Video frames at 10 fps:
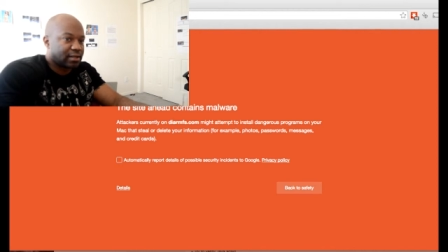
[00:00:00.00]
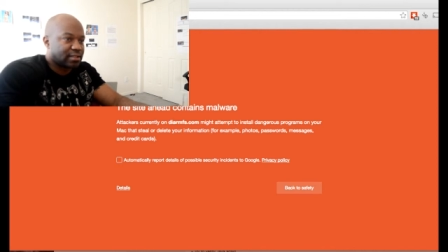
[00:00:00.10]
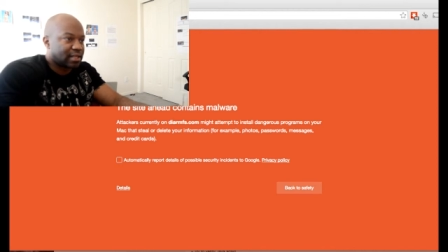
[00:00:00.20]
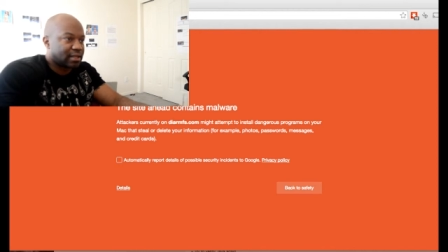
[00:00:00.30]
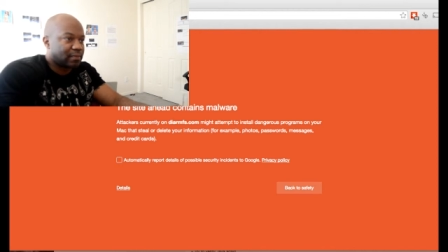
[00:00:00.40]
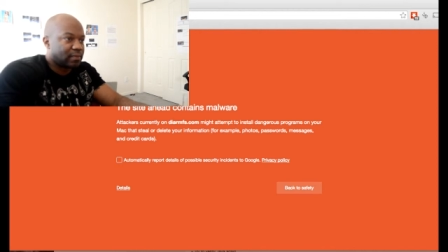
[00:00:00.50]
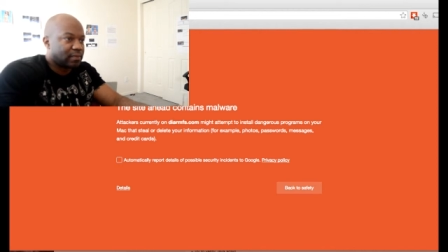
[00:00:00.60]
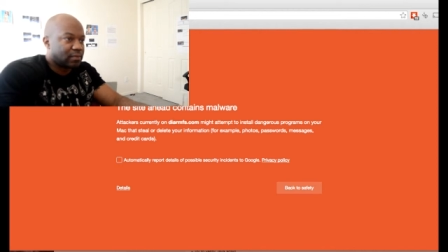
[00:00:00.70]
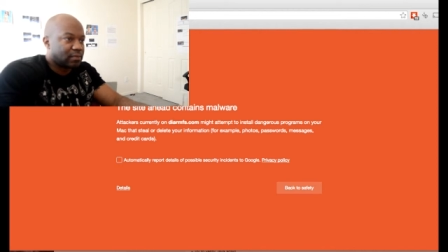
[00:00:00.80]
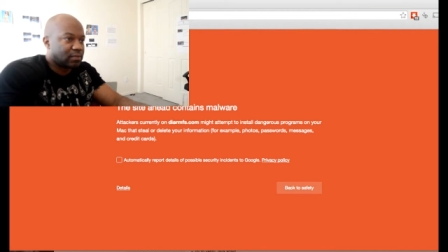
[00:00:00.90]
It's not
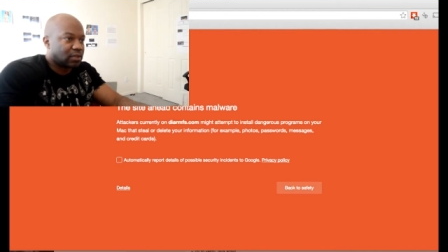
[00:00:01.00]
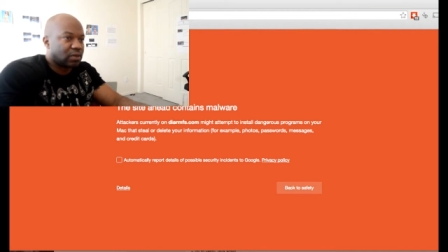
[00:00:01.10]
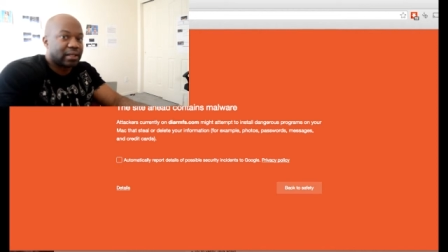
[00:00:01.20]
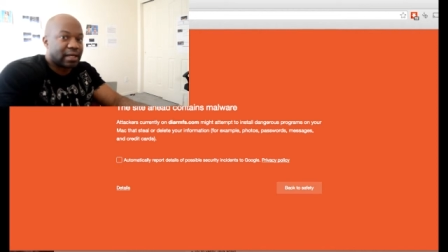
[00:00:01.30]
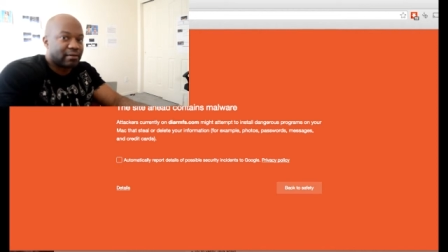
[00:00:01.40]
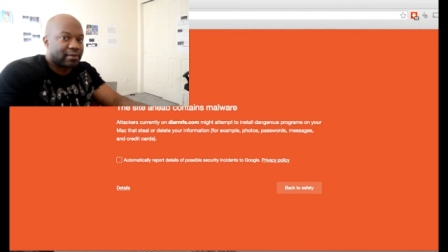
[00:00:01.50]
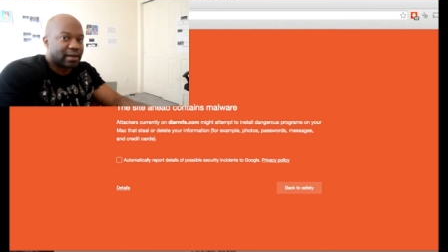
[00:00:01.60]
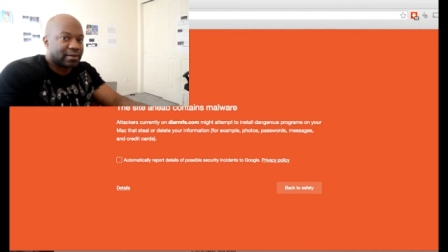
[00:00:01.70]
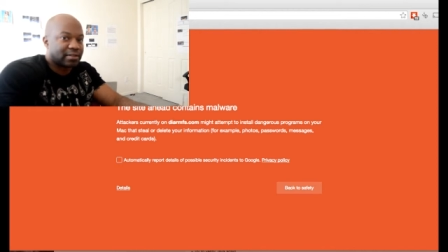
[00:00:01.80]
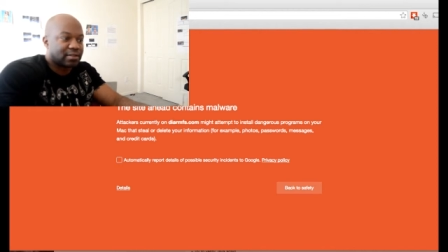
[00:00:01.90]
doling out
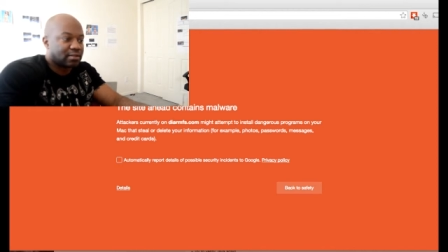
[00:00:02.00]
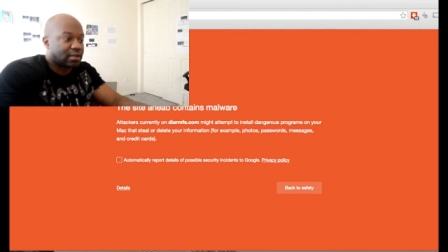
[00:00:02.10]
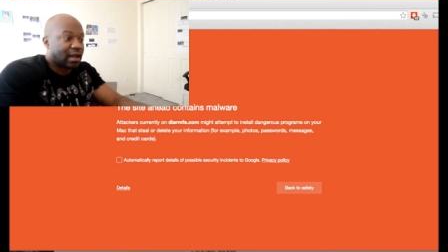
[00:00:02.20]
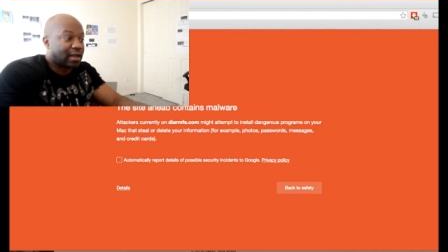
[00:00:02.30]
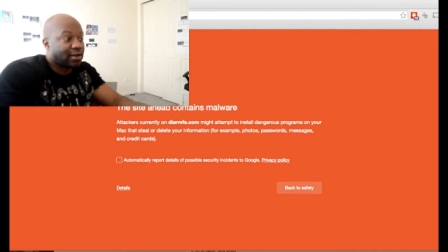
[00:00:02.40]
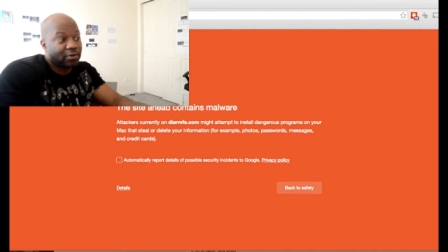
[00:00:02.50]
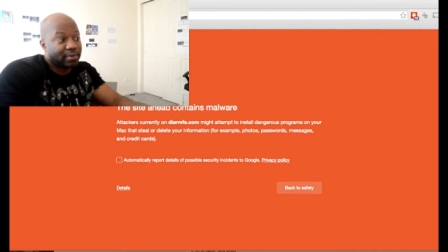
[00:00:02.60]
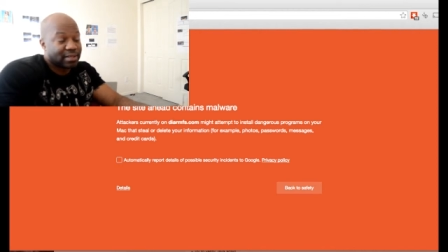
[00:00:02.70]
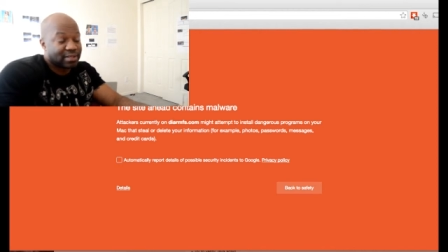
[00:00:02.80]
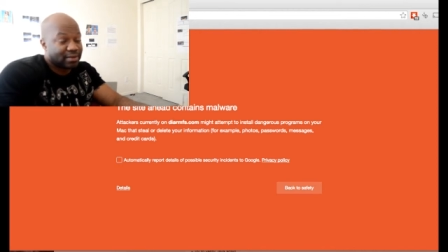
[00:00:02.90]
viruses. I know
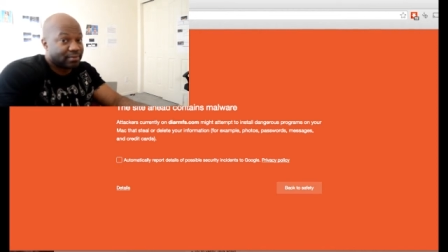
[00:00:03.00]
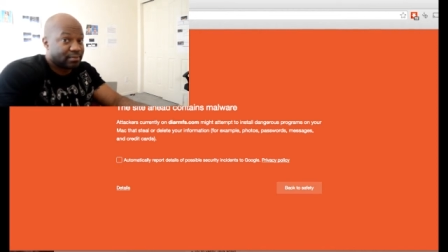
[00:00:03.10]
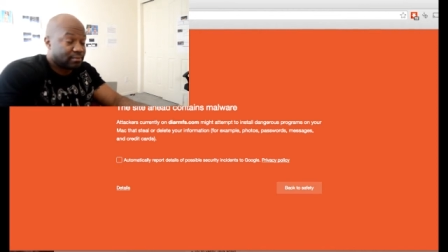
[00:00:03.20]
because I.